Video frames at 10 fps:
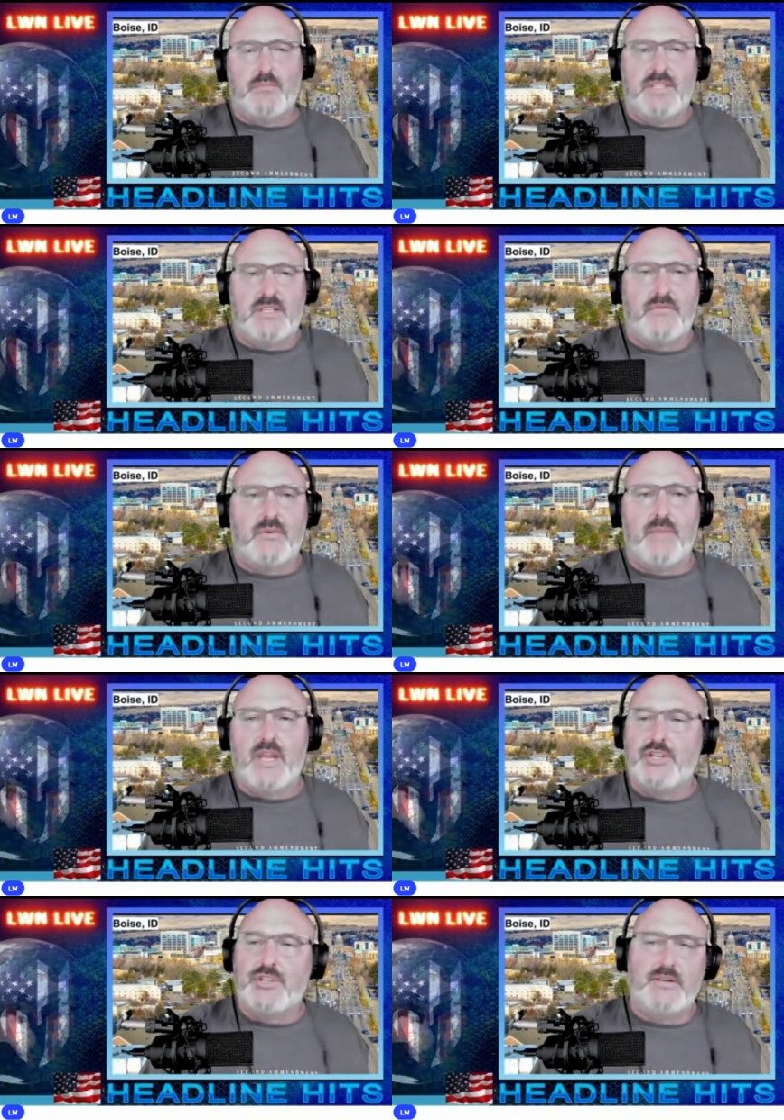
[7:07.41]

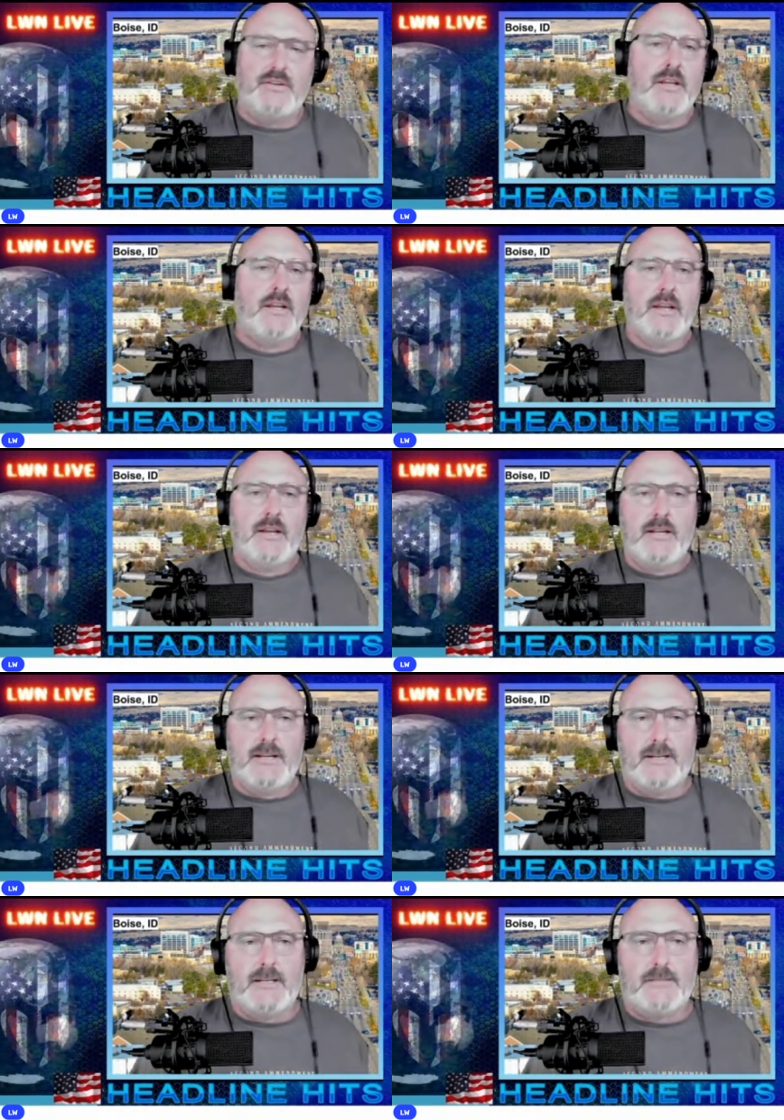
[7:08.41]
misinformation.
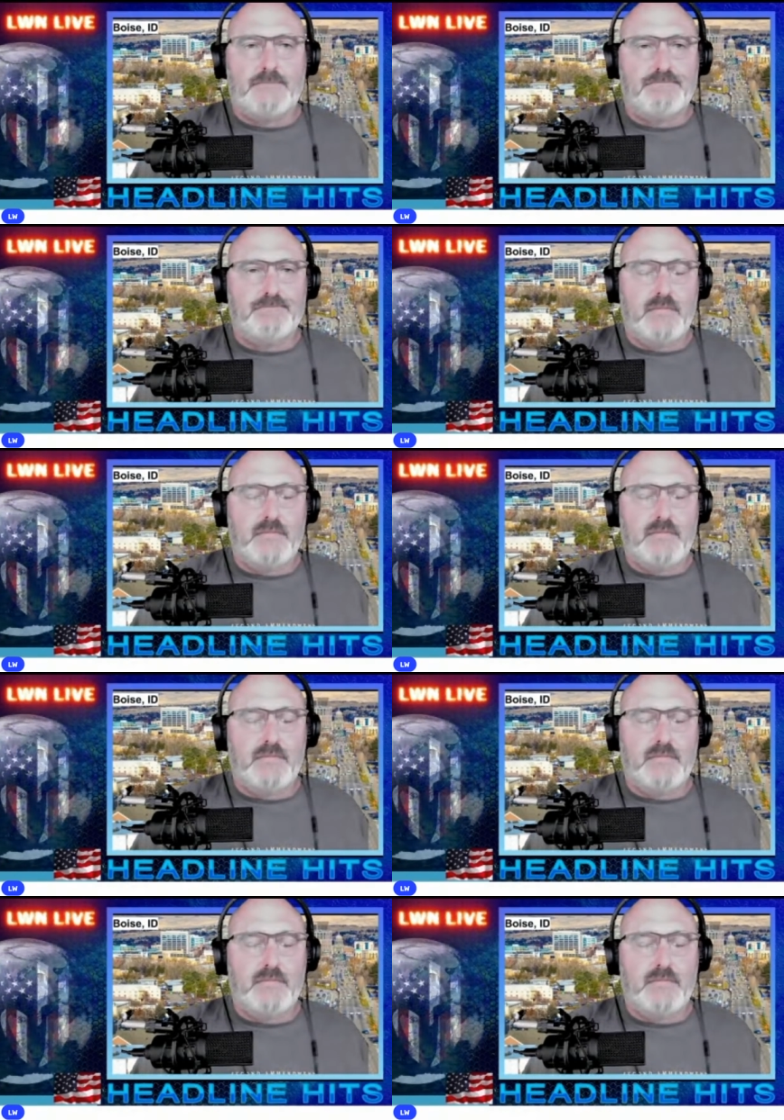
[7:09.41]
Um,